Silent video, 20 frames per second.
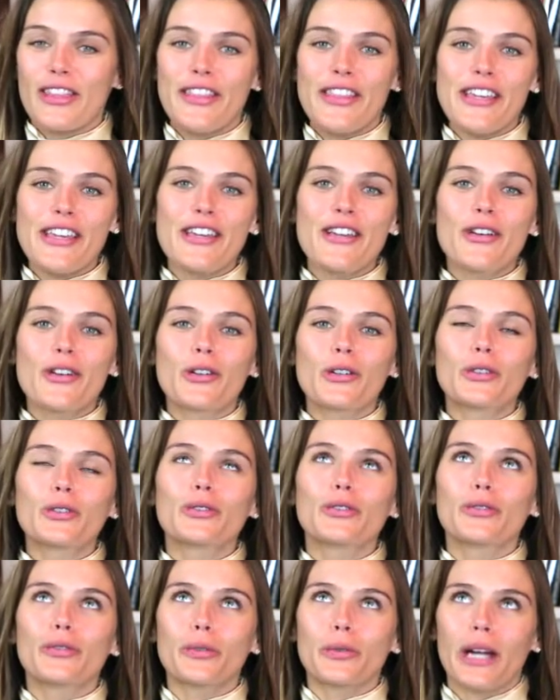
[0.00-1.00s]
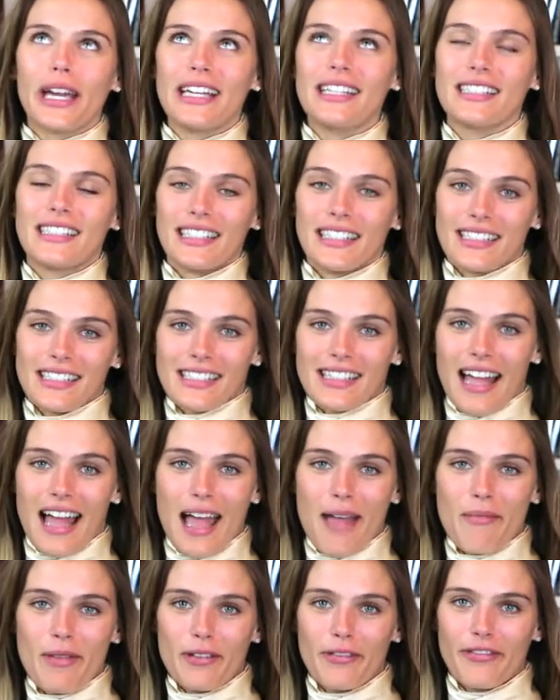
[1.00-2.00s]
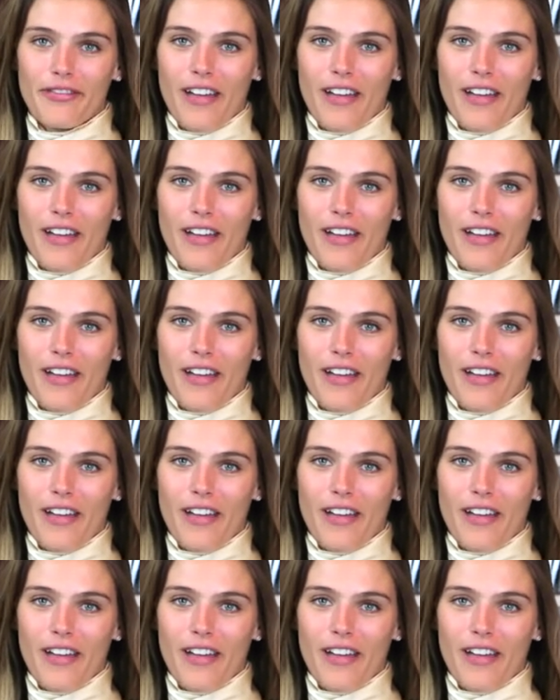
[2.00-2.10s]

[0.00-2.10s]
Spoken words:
the craziest time in